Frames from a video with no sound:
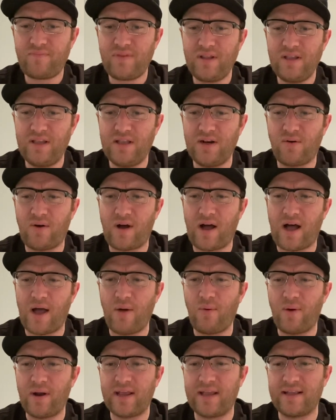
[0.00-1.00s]
you know, I
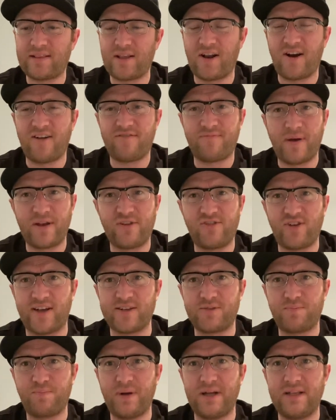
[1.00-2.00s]
want to get that off my
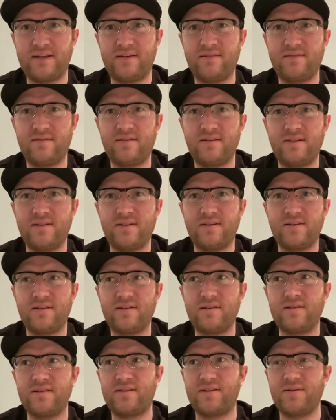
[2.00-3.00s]
chest, but
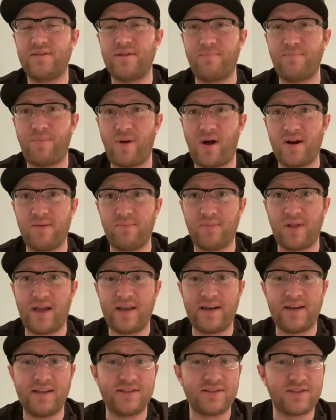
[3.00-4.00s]
the bottom
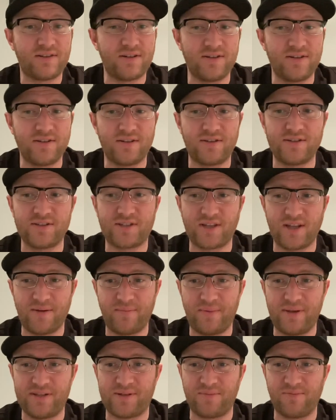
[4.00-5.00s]
line is there's going to
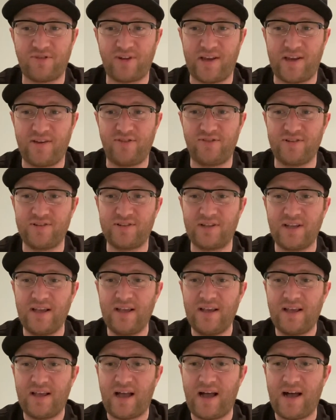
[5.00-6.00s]
be some changes.
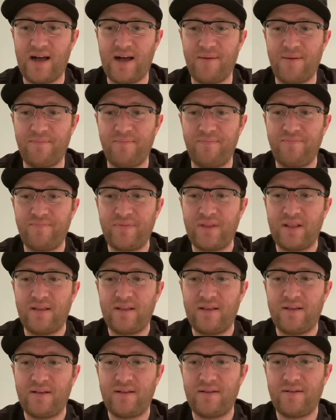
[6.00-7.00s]

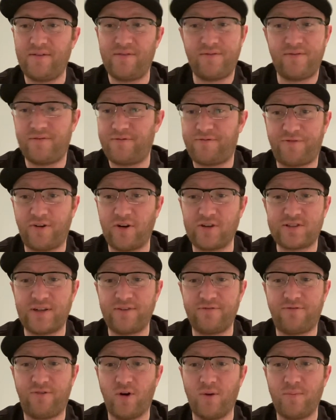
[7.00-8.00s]
First
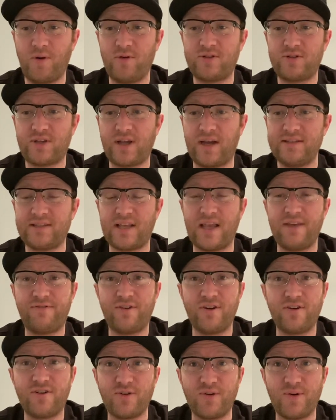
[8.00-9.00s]
and foremost, guys, if
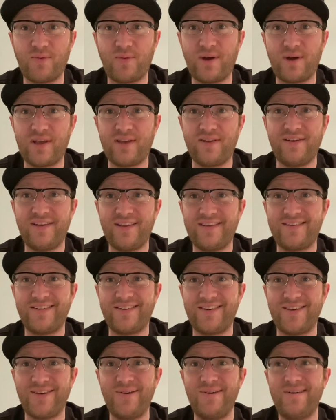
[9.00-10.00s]
you're doing what you need to
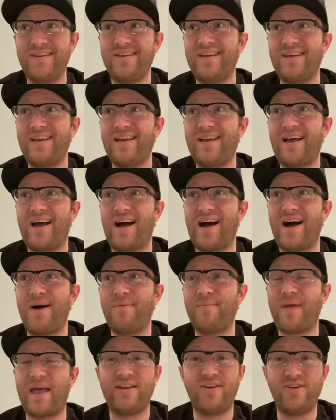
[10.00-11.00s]
do,
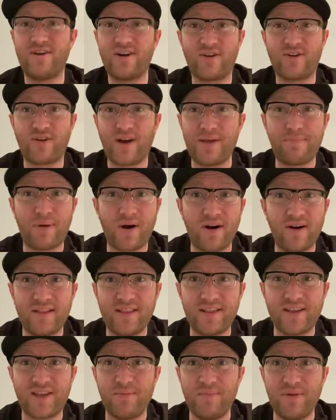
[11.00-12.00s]
and you're a great part
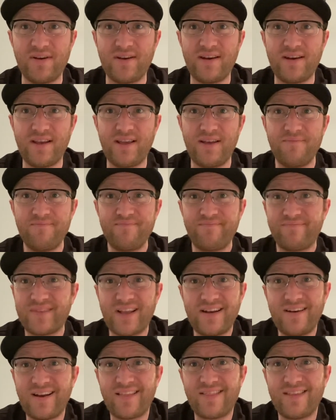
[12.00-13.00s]
of the community,
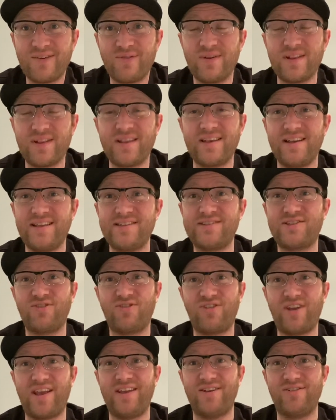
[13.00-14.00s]
then nothing really needs to
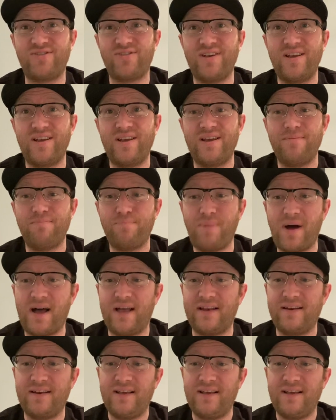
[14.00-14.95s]
change. But